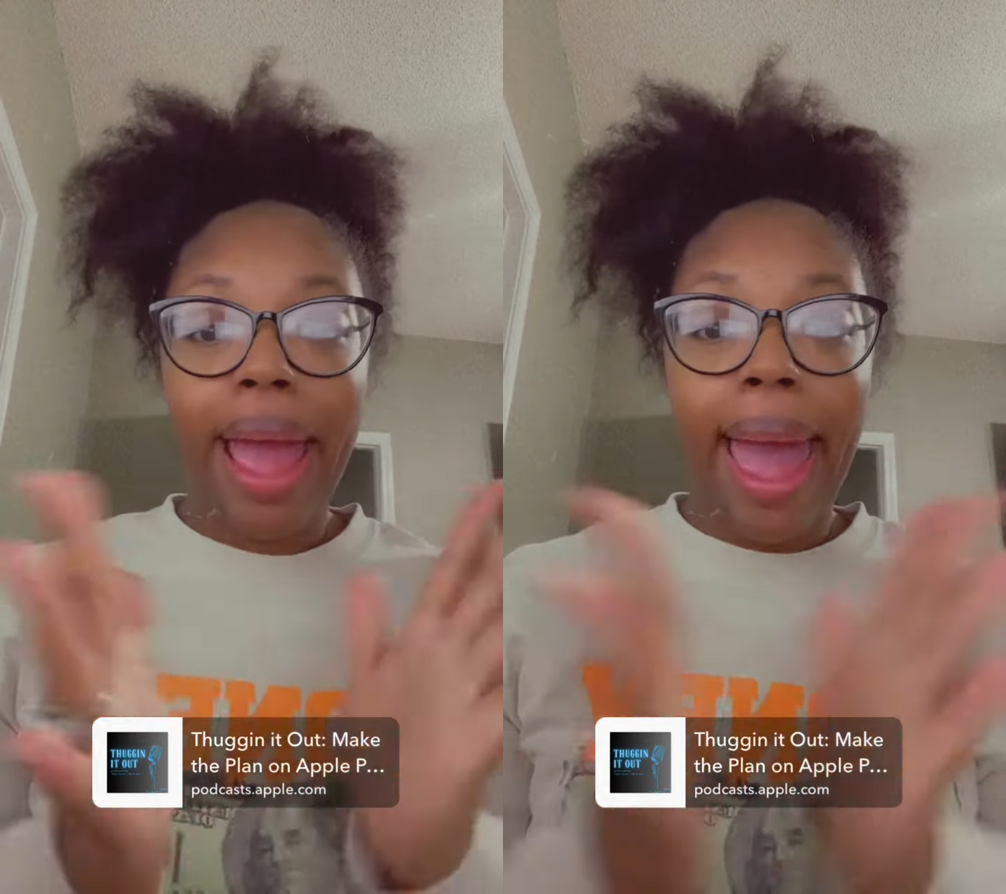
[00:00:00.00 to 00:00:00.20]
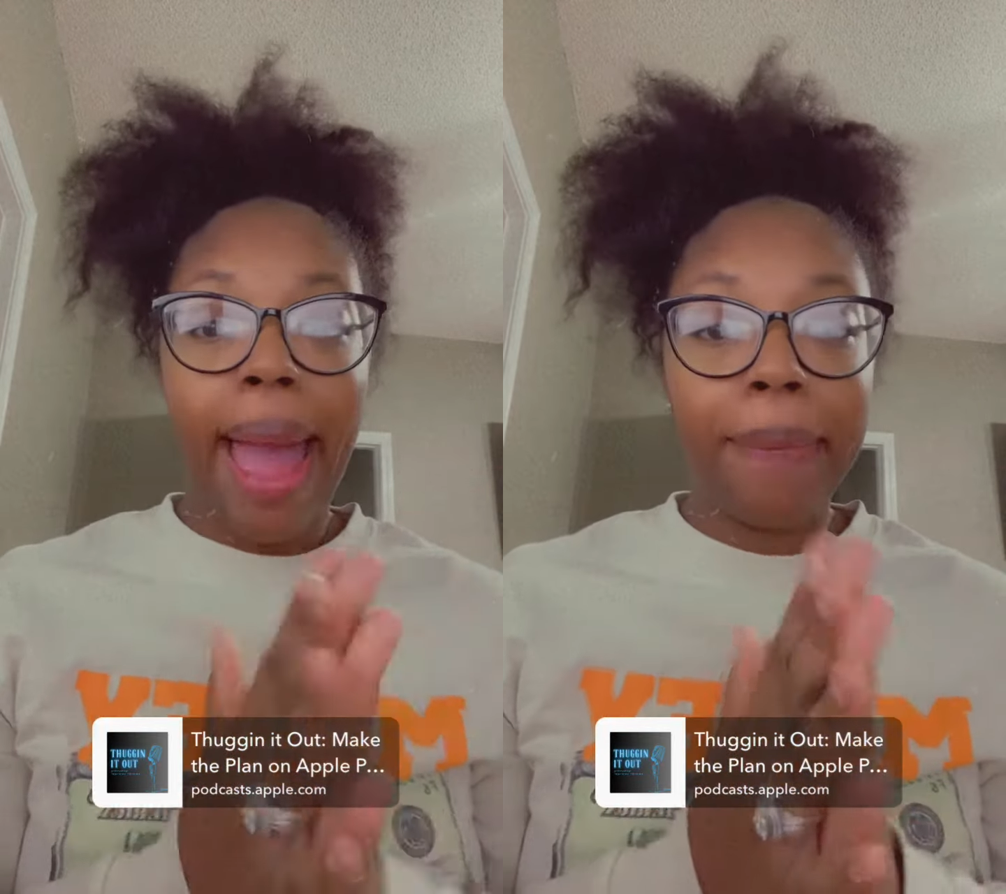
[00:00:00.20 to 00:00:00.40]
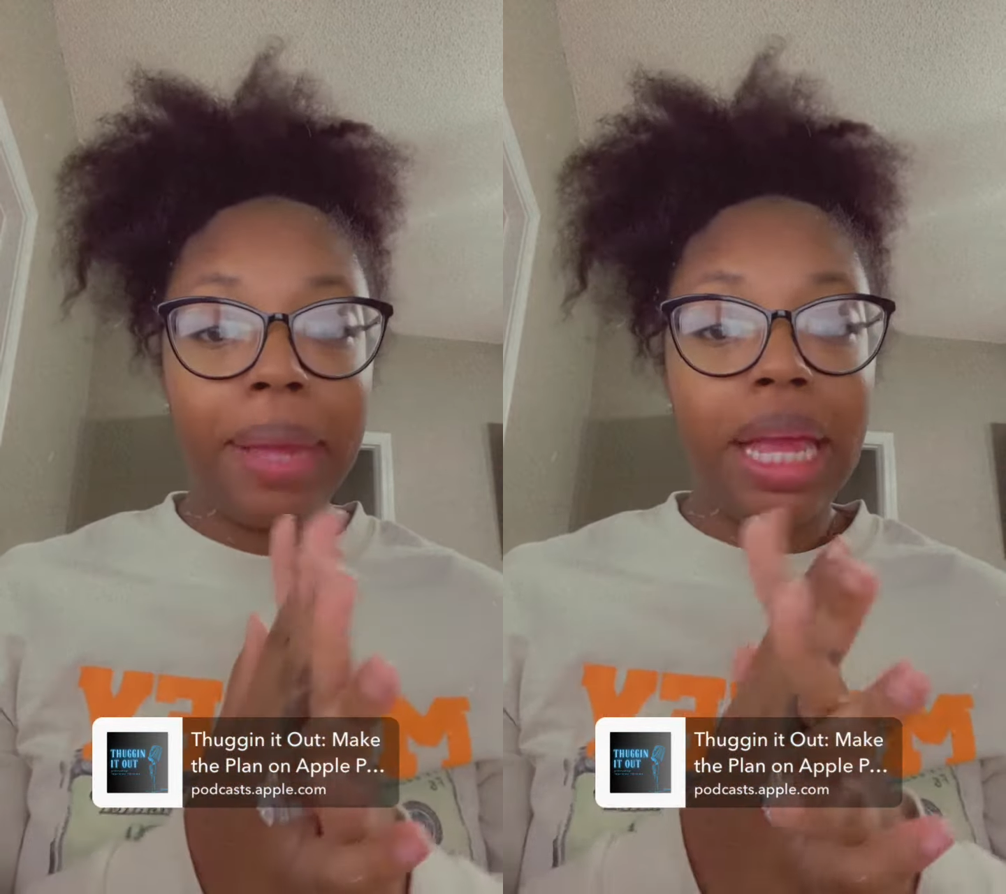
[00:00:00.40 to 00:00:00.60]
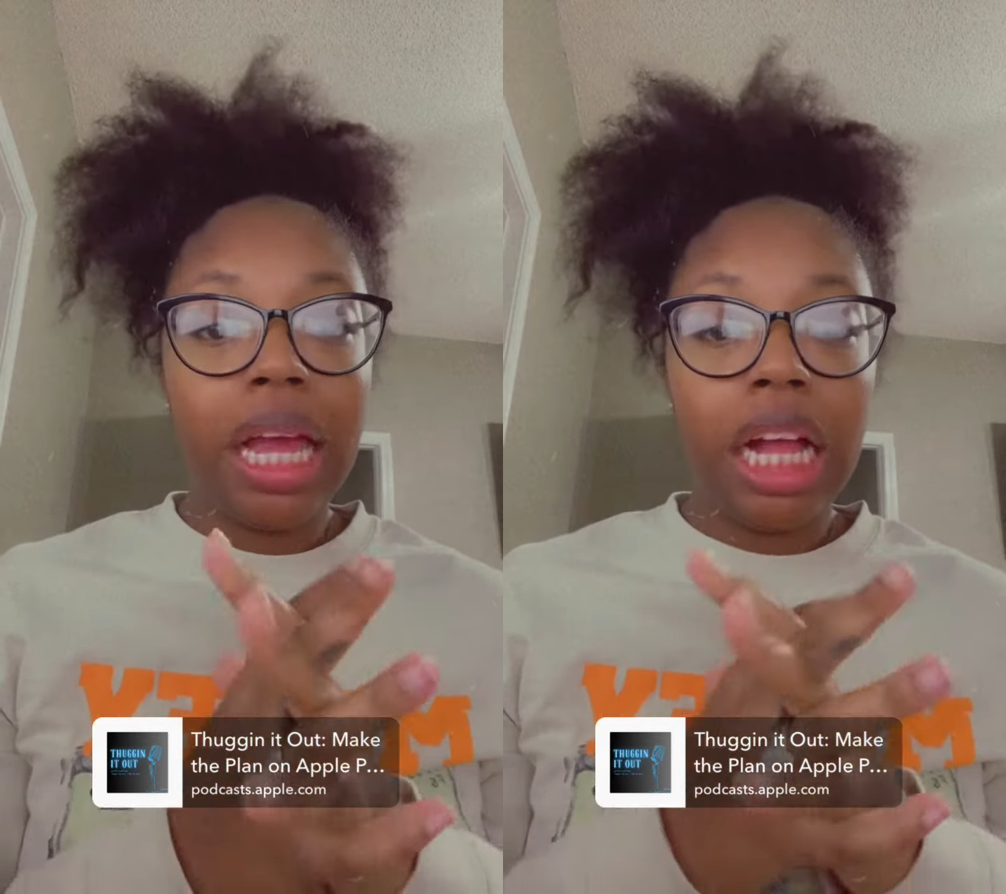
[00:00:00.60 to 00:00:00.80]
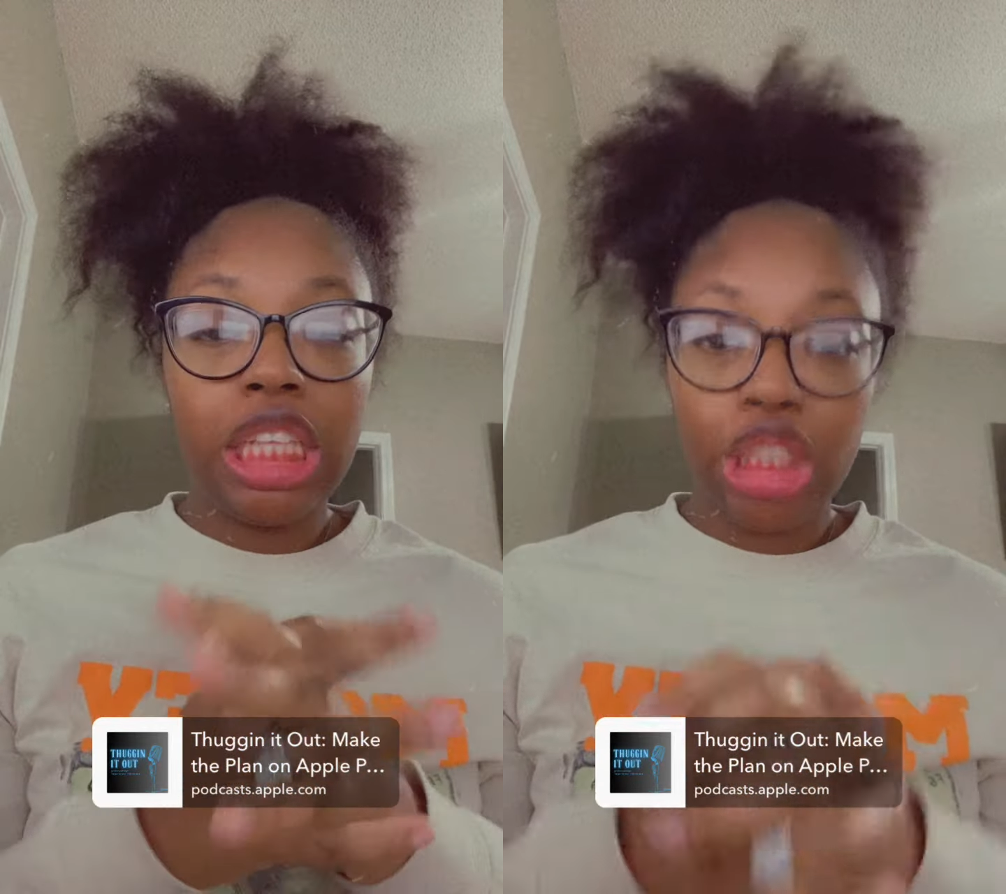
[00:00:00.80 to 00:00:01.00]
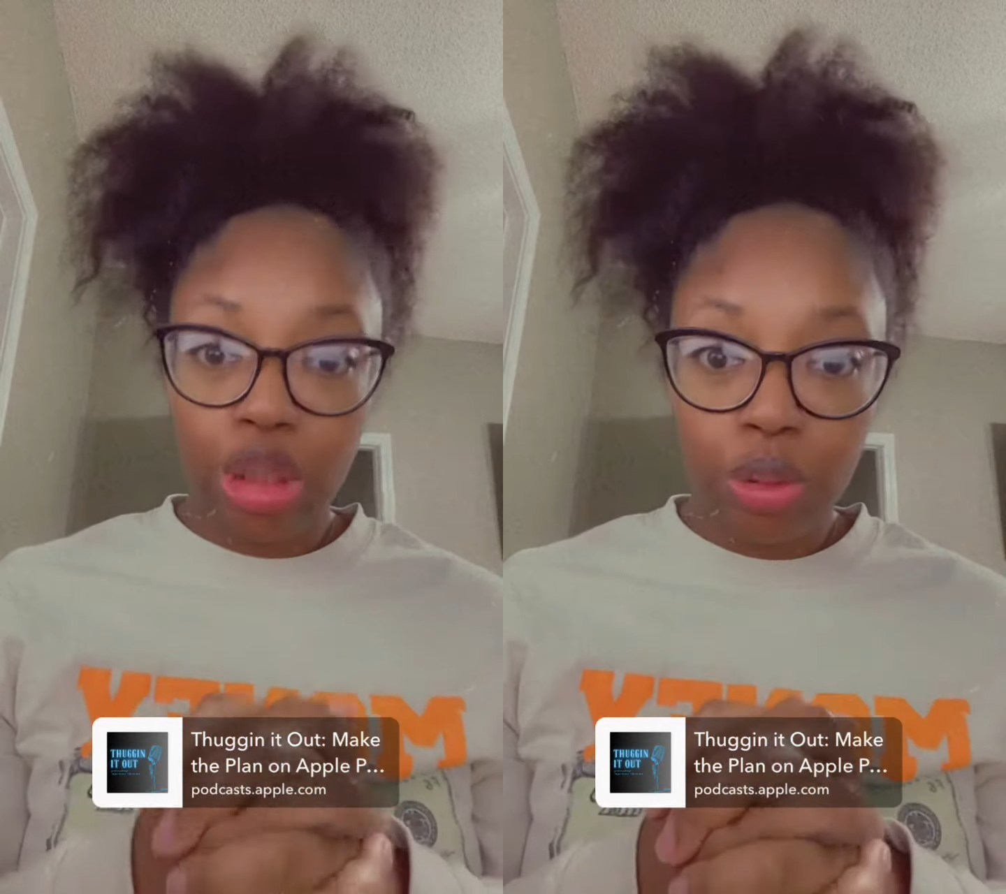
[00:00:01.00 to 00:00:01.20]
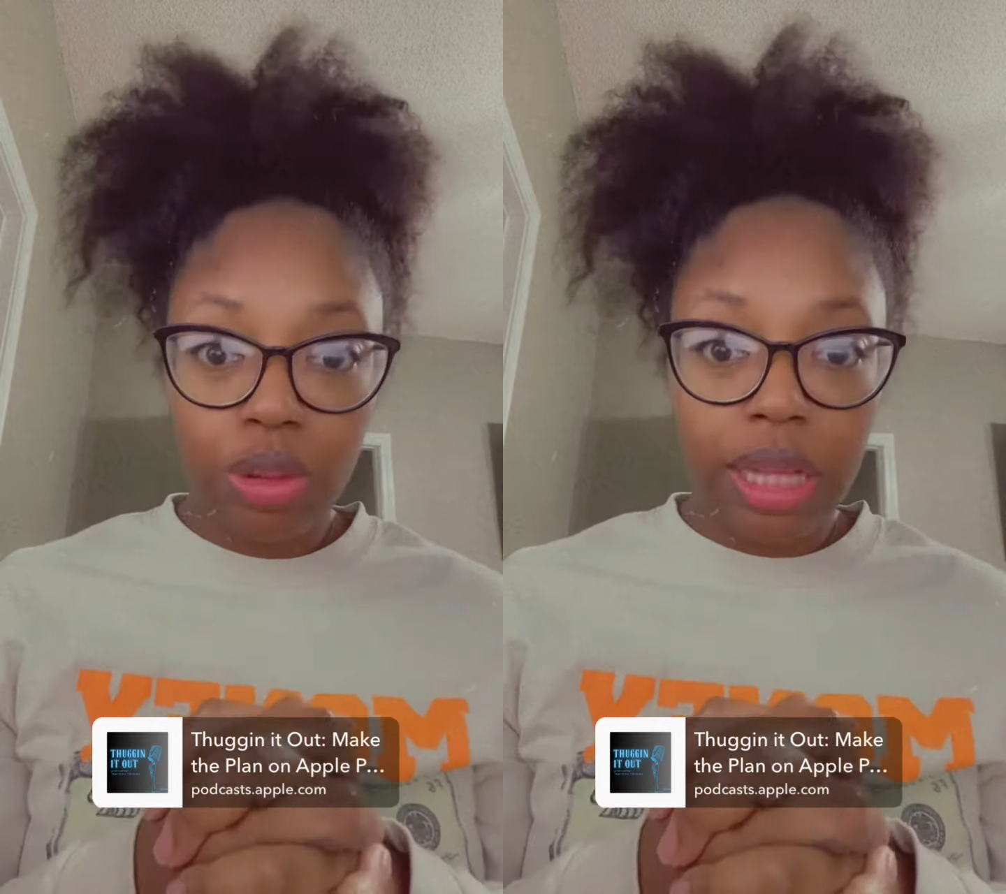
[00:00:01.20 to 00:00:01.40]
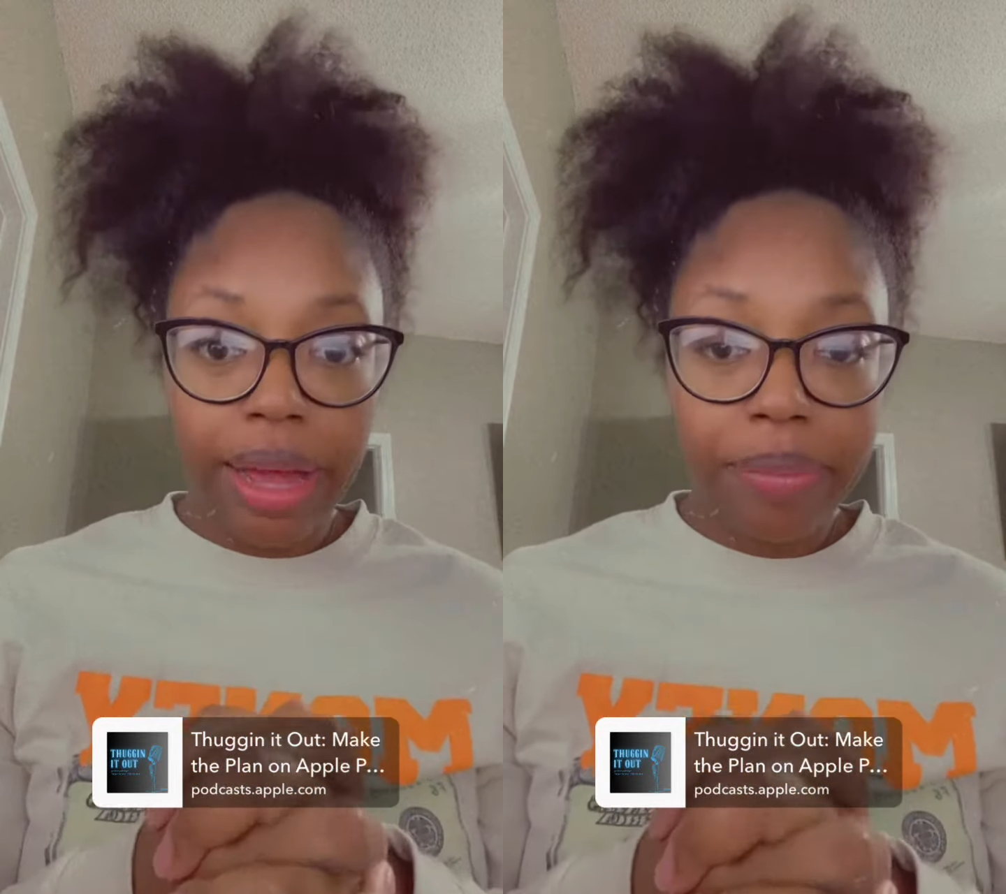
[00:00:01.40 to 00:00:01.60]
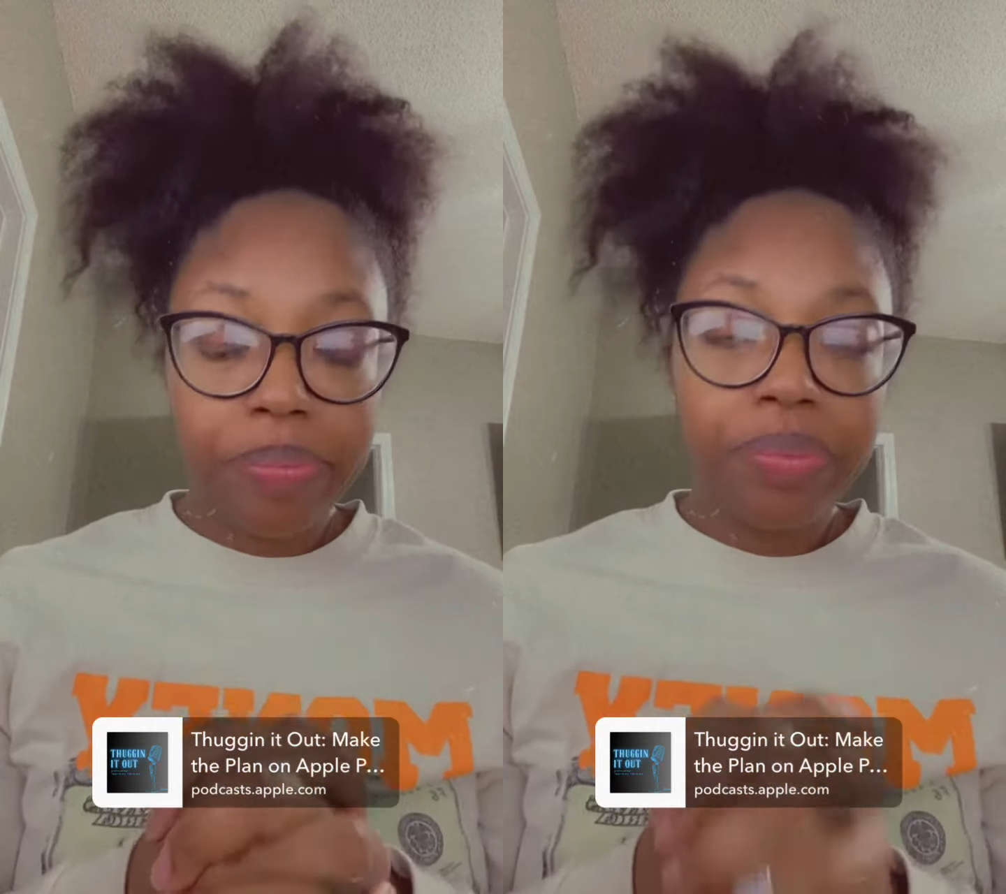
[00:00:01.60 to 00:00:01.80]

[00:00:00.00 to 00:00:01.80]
Happy Tuesday.